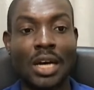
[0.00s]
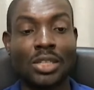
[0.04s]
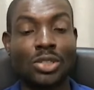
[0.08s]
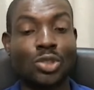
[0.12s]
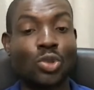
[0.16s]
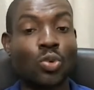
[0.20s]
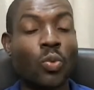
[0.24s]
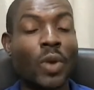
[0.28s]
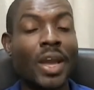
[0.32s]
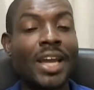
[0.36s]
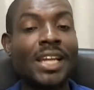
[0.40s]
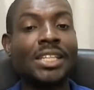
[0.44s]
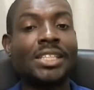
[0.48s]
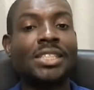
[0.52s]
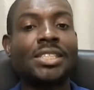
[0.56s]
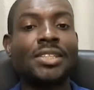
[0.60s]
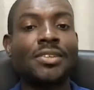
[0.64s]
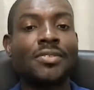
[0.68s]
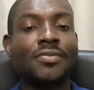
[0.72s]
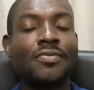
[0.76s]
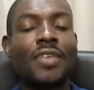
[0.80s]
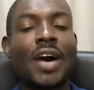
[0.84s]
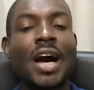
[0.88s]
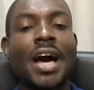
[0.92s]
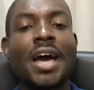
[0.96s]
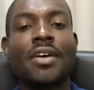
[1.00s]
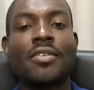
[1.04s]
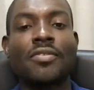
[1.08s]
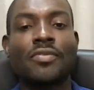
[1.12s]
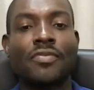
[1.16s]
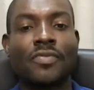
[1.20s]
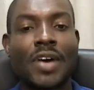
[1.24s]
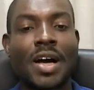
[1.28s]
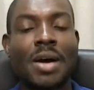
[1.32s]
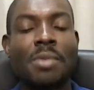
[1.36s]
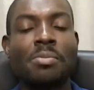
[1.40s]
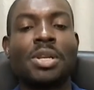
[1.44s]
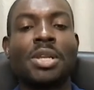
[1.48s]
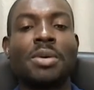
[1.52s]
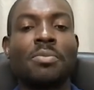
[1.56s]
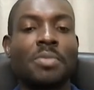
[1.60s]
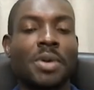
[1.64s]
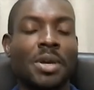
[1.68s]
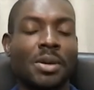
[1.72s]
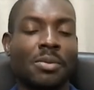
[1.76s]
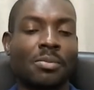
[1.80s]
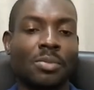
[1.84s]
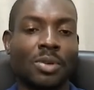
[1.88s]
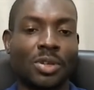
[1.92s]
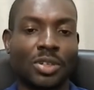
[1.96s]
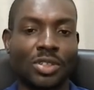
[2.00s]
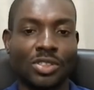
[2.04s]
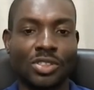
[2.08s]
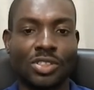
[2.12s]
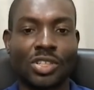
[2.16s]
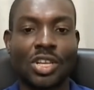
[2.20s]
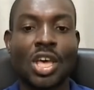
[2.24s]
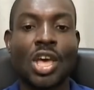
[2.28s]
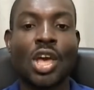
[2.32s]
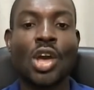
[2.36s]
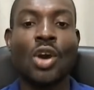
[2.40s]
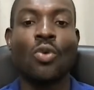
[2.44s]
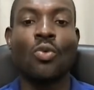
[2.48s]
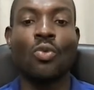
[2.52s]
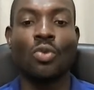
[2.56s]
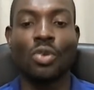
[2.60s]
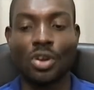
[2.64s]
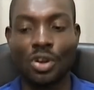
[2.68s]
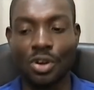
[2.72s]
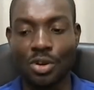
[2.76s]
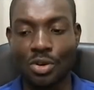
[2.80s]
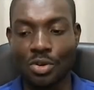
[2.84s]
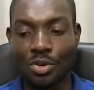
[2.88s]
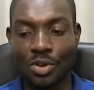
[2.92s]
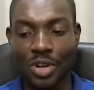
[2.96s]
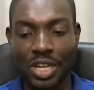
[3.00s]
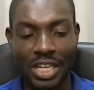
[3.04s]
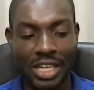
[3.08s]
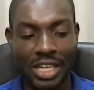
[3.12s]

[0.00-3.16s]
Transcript: 25 family members were